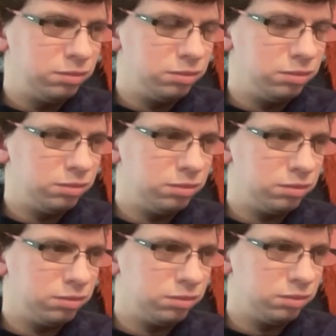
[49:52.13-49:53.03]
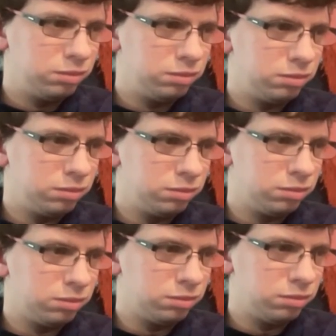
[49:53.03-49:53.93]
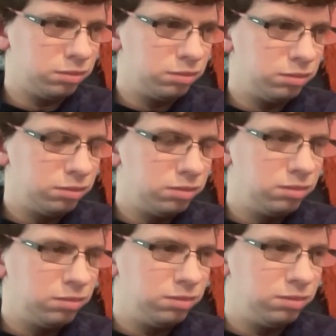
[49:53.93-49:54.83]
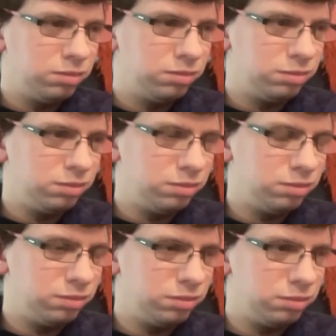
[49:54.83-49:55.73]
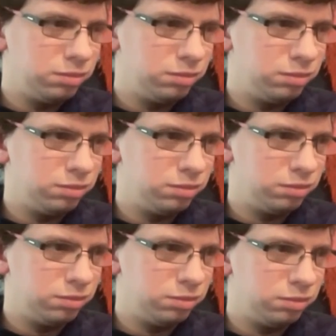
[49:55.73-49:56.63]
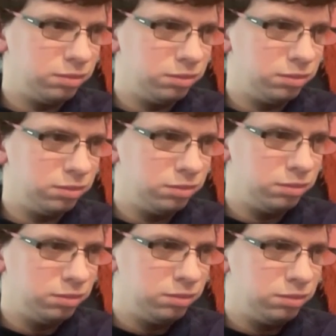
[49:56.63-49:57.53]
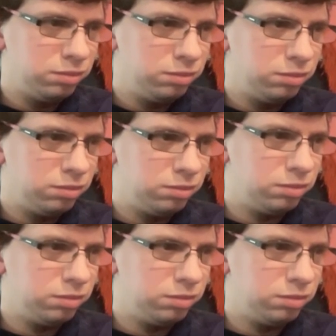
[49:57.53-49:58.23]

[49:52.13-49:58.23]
(not speaking)